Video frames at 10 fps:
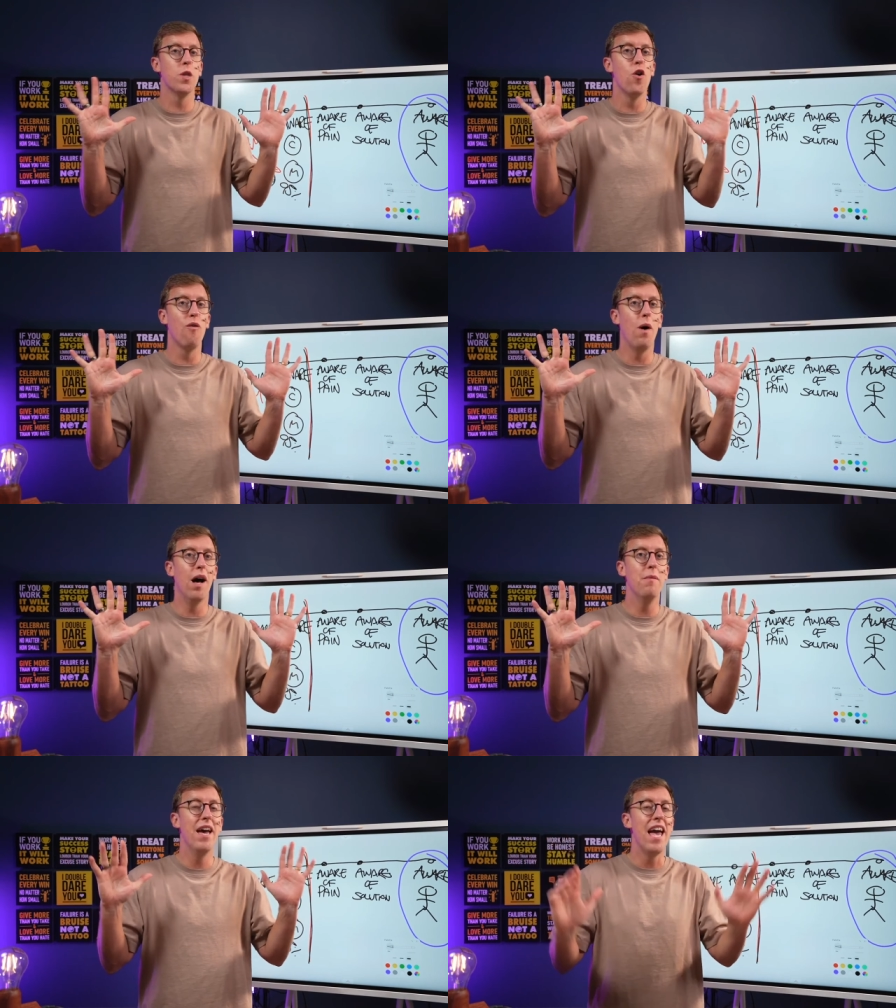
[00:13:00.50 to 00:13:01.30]
with
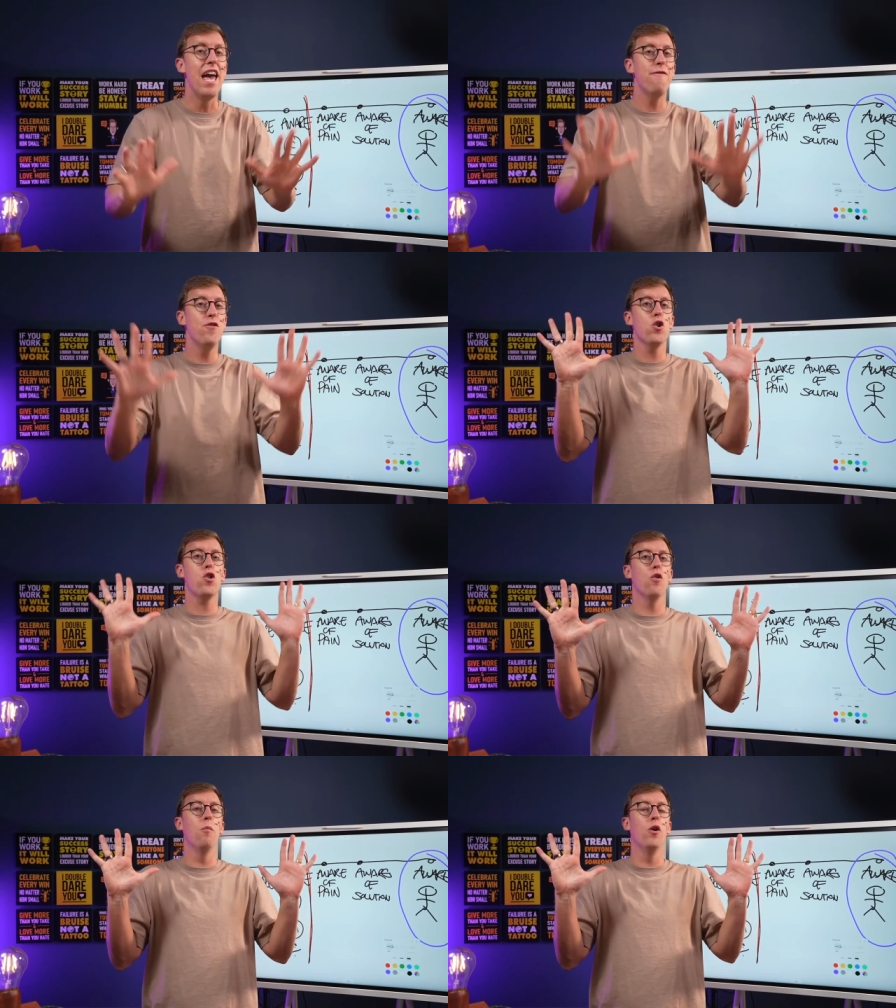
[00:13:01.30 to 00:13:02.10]
overwhelm, if you're
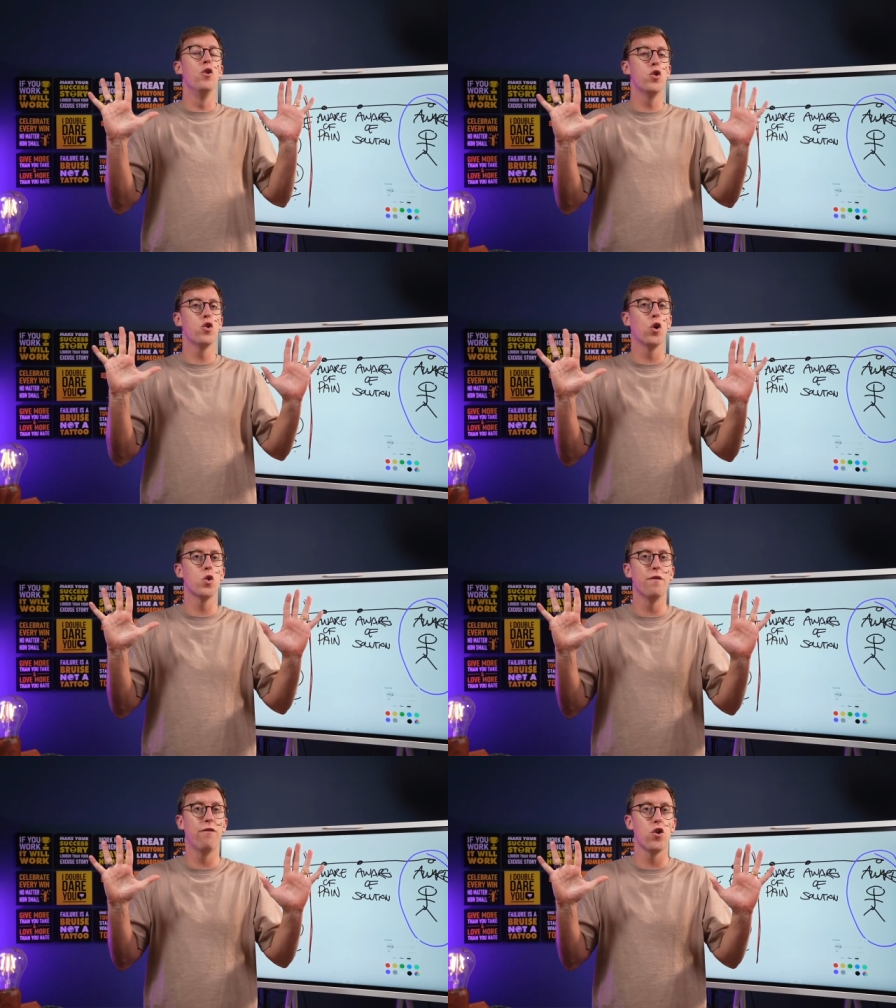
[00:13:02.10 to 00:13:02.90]
someone who
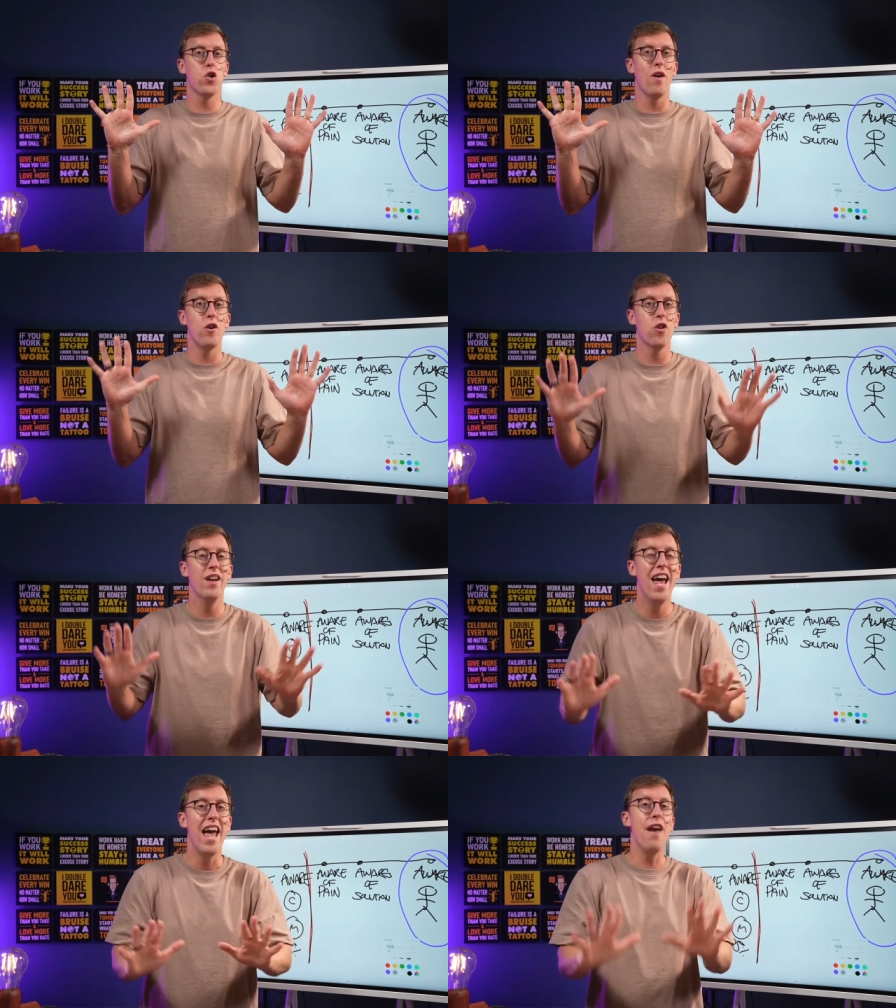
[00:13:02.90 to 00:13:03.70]
struggles with
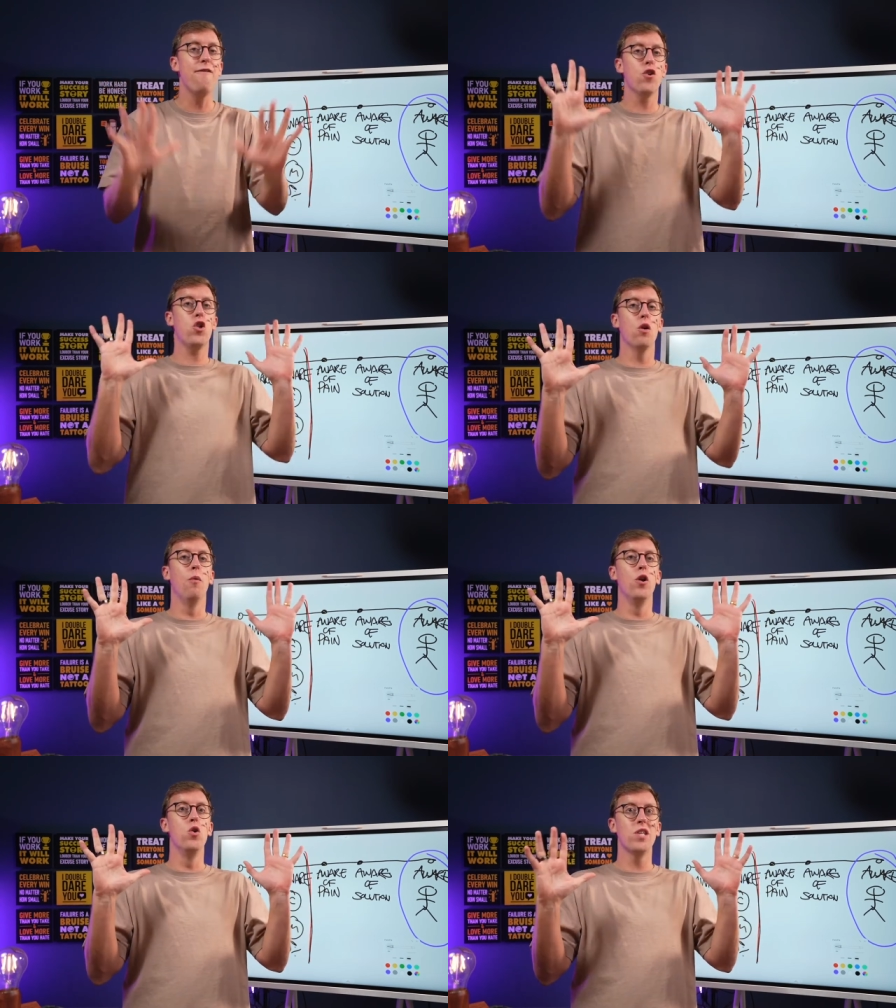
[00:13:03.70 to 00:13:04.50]
frustration, if you're
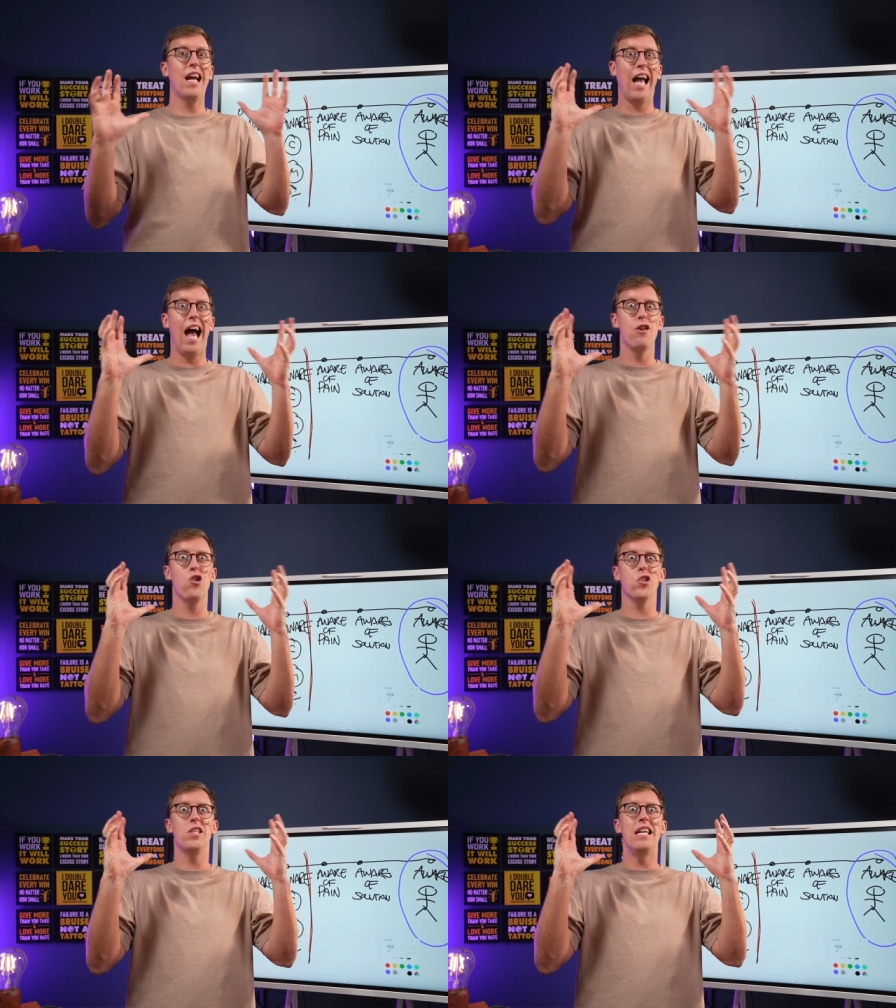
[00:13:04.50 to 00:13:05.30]
someone who's like, I
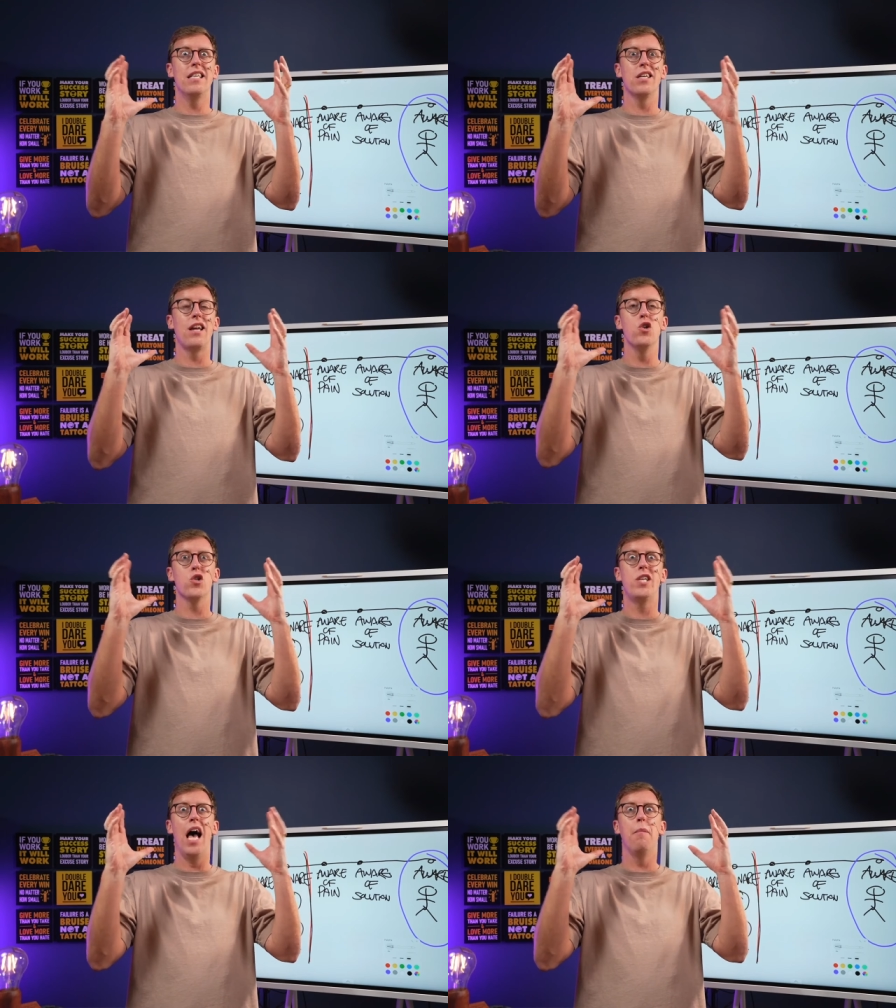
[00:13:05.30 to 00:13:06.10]
just need this, you
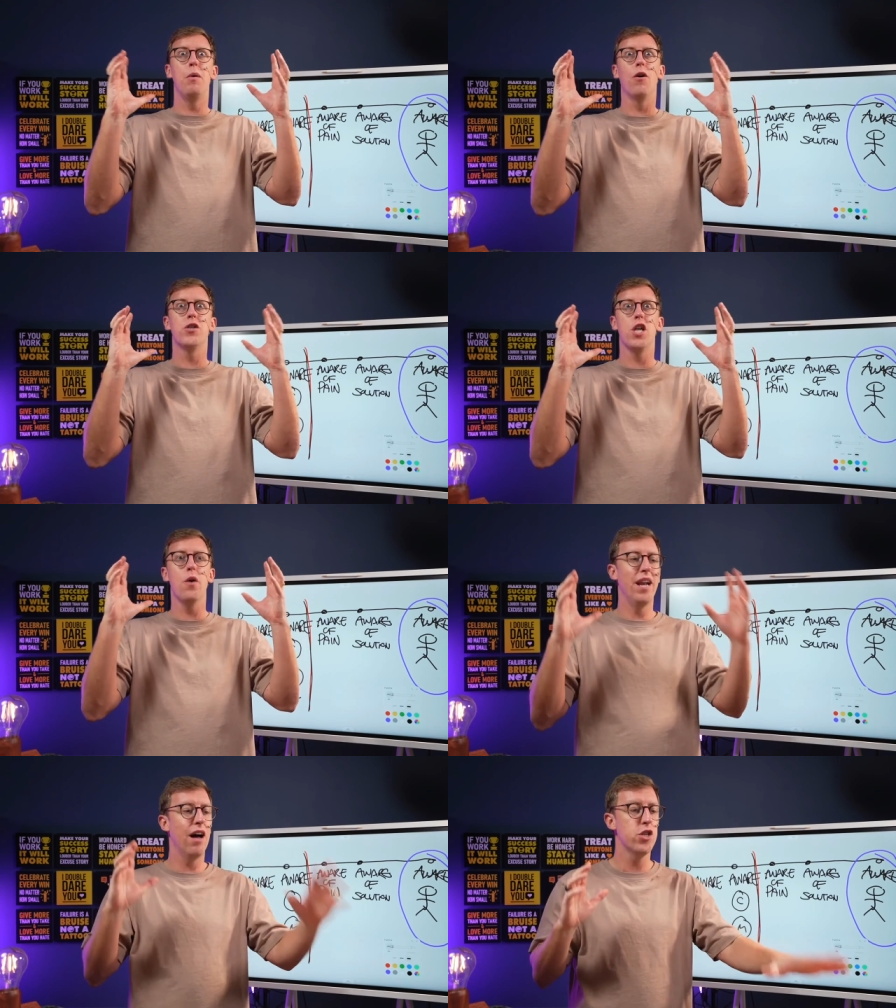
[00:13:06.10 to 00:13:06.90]
just tell me what to
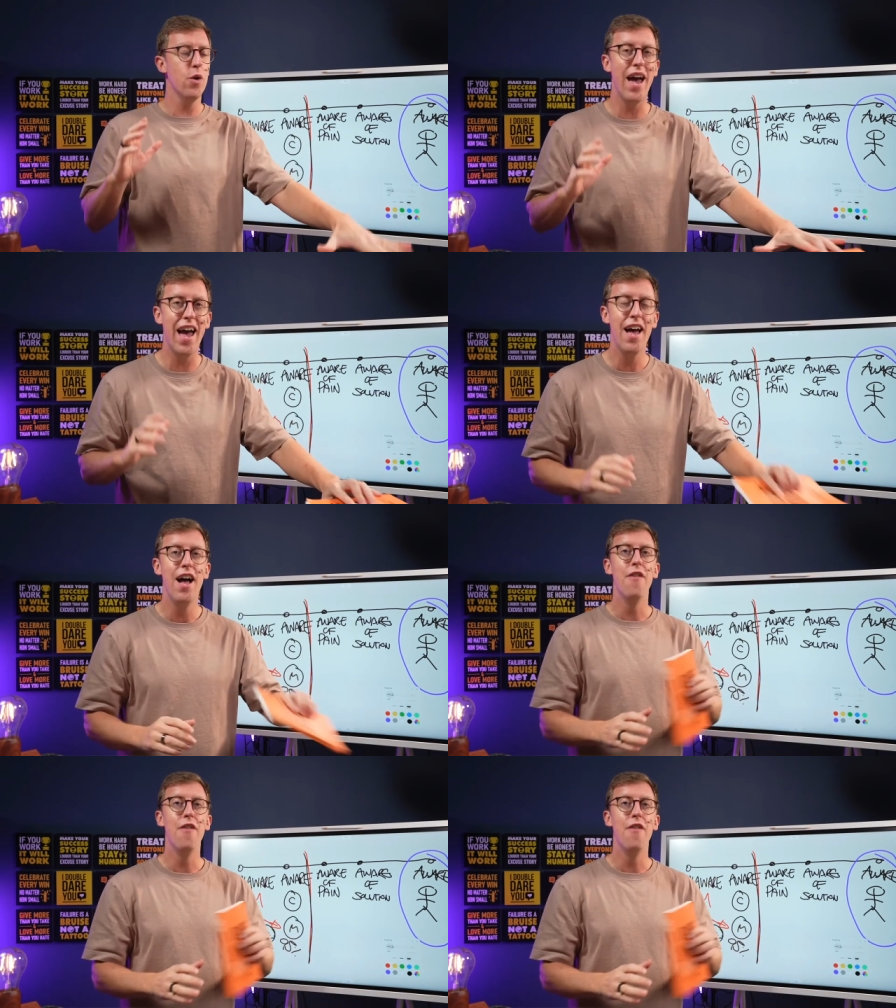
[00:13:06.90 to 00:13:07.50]
do and I'll do it,